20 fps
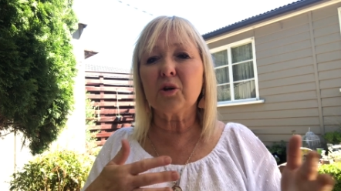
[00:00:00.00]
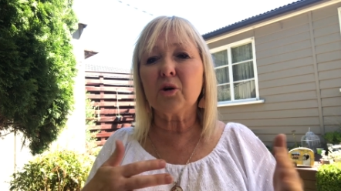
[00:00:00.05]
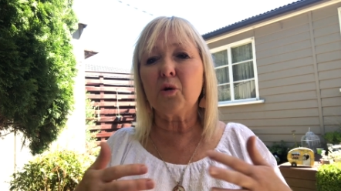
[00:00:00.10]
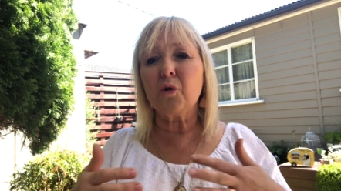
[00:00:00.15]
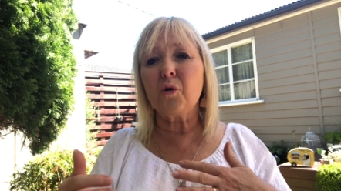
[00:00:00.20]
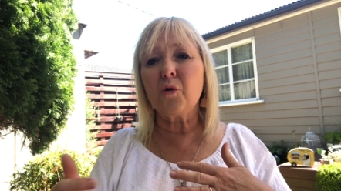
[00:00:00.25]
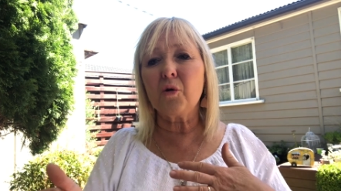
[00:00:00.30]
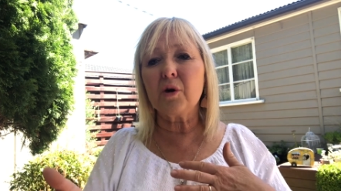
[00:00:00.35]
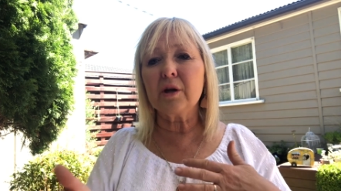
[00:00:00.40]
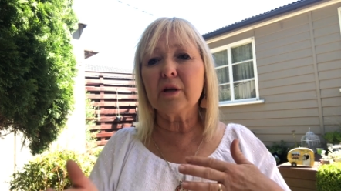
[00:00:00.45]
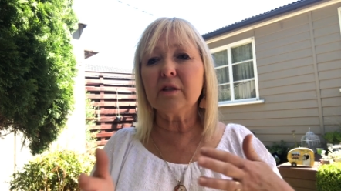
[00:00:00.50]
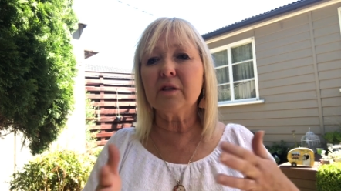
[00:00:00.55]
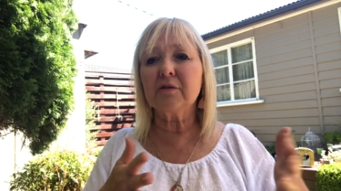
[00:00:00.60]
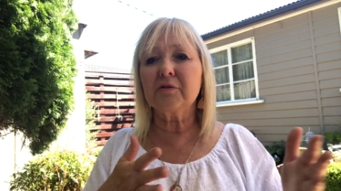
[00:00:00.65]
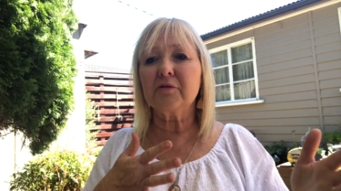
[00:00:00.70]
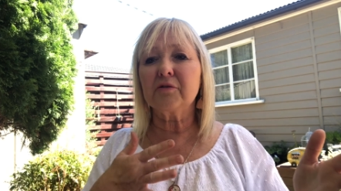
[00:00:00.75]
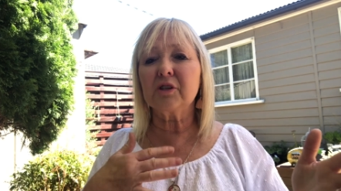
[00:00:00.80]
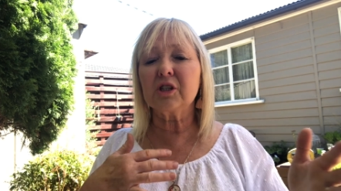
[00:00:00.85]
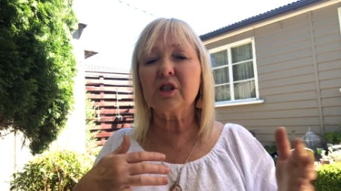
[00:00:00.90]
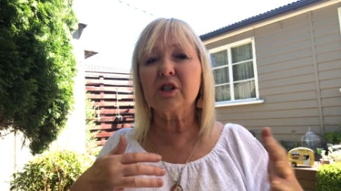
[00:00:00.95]
koi, the
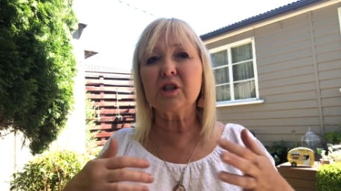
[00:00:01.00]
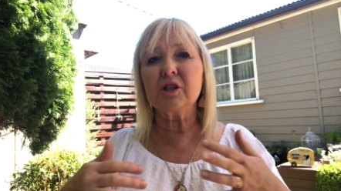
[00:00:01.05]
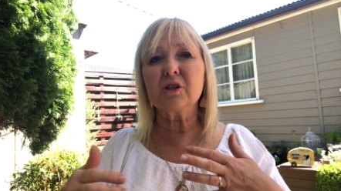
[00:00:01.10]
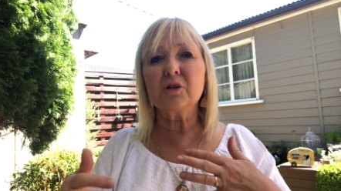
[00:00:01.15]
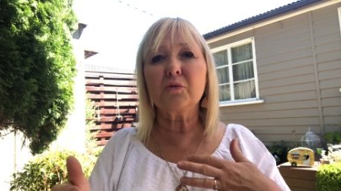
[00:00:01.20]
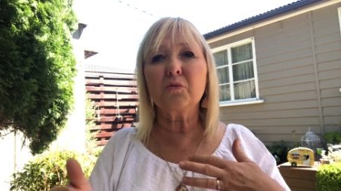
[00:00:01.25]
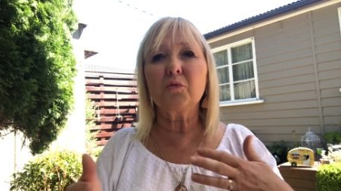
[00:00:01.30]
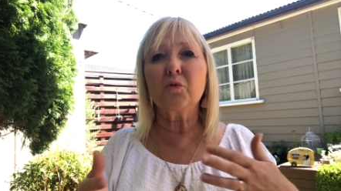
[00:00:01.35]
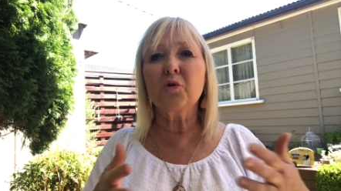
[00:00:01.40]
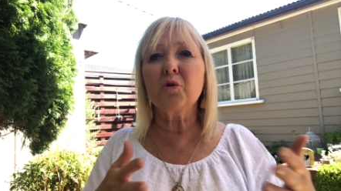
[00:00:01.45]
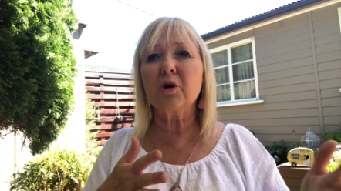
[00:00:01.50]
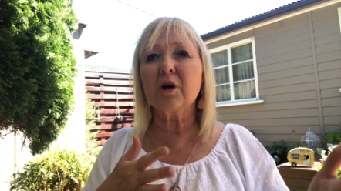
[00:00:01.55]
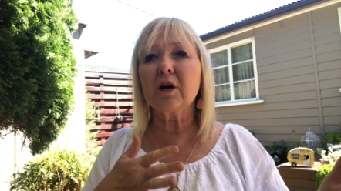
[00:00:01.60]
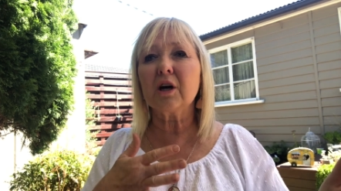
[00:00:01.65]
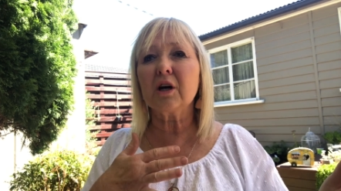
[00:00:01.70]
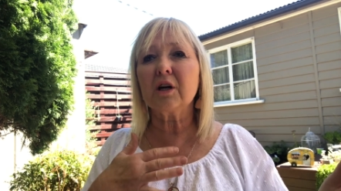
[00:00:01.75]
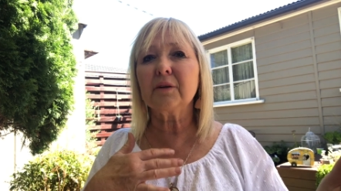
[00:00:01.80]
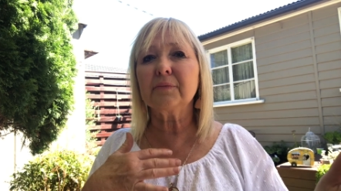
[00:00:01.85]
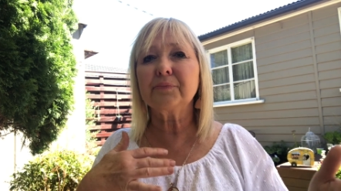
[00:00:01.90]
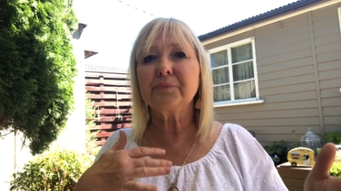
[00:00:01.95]
fish in the
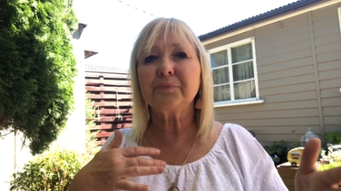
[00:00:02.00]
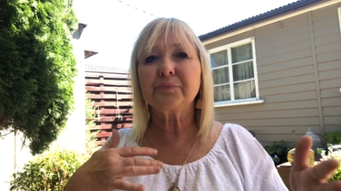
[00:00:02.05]
water?